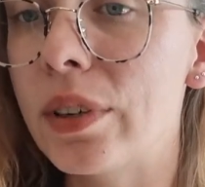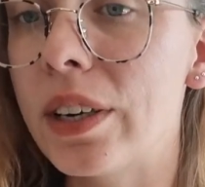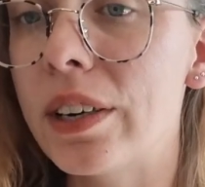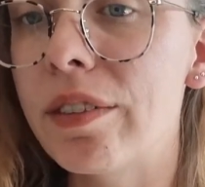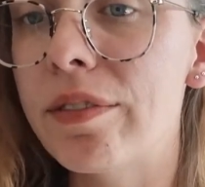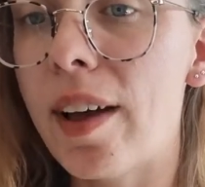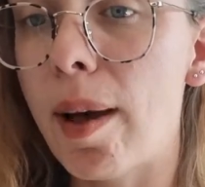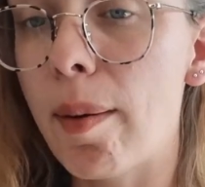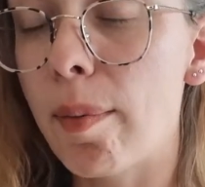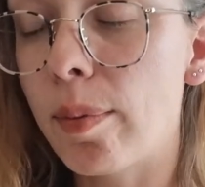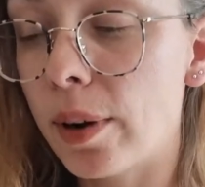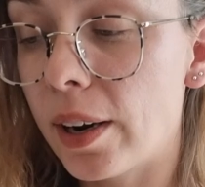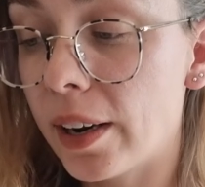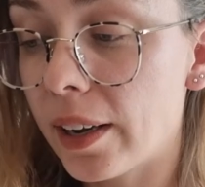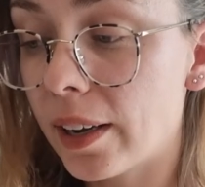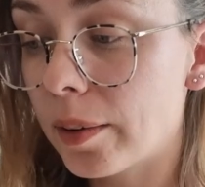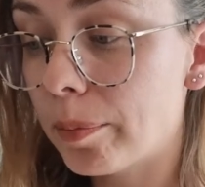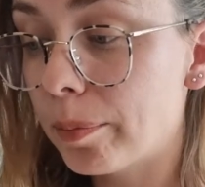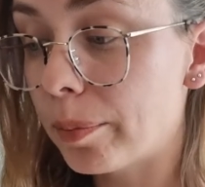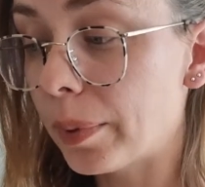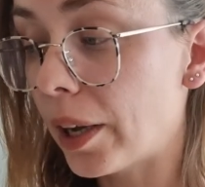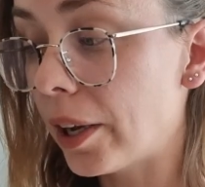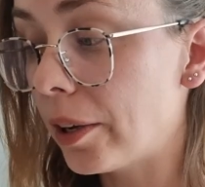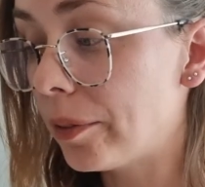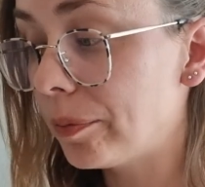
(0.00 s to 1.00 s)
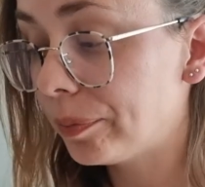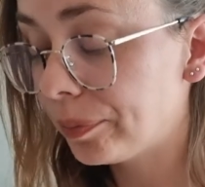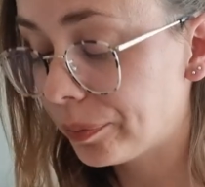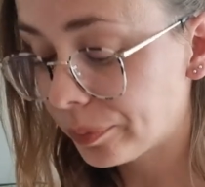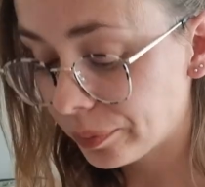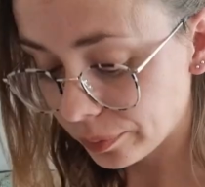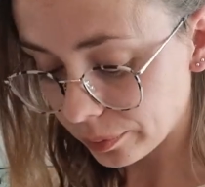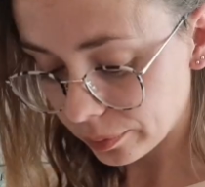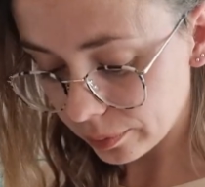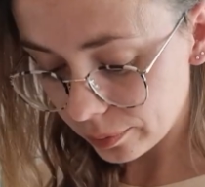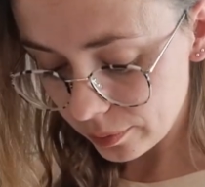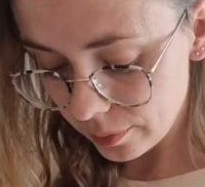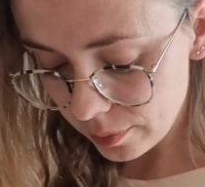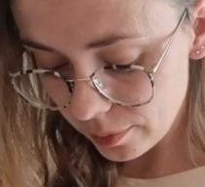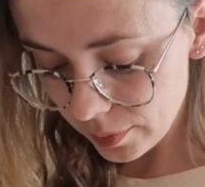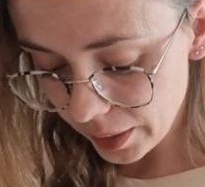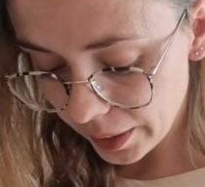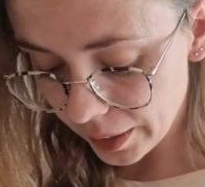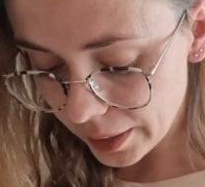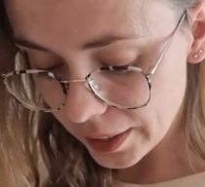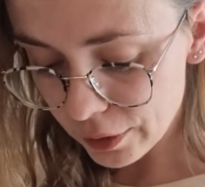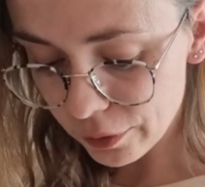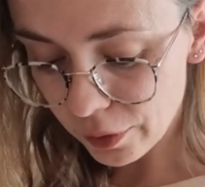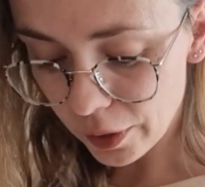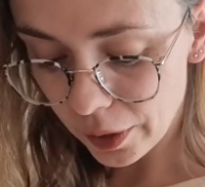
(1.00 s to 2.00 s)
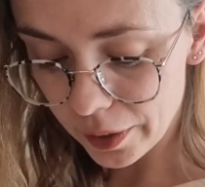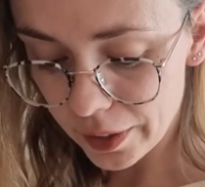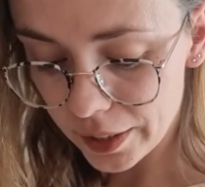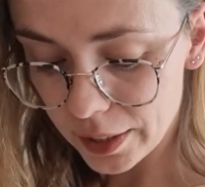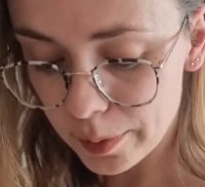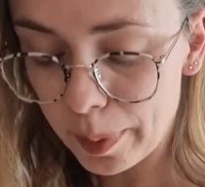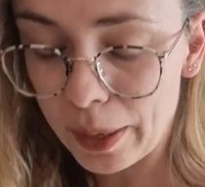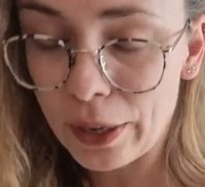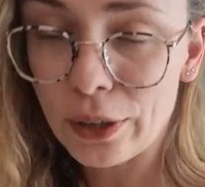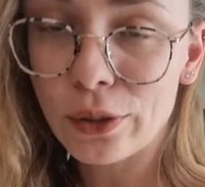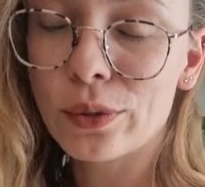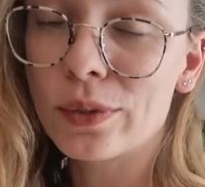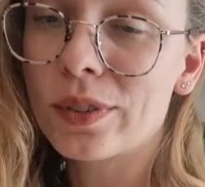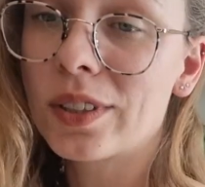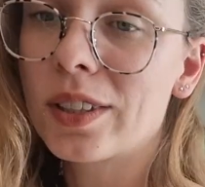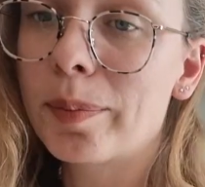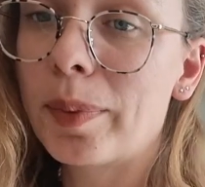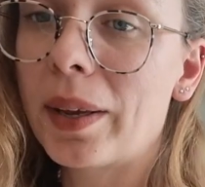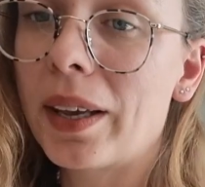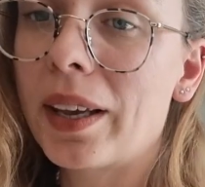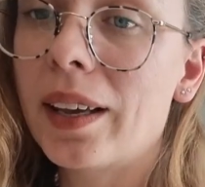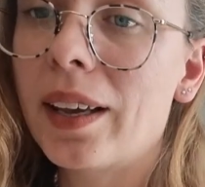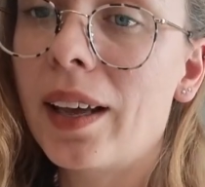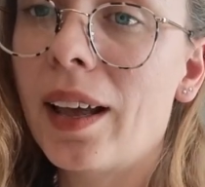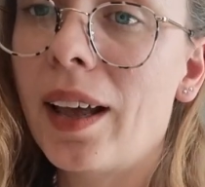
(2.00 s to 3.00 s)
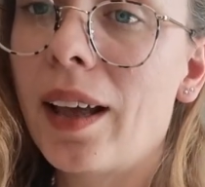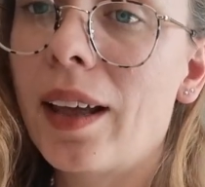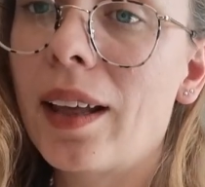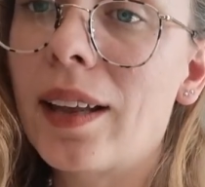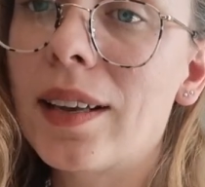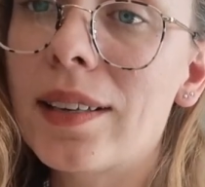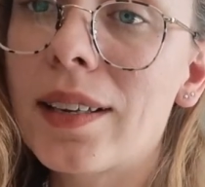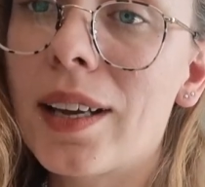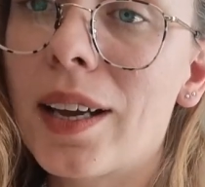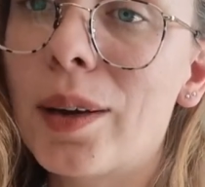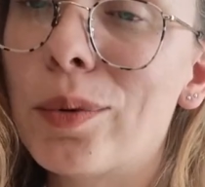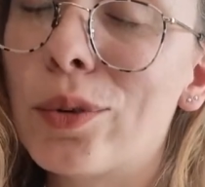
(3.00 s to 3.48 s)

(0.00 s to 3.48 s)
fabric, but it's very special to me and I will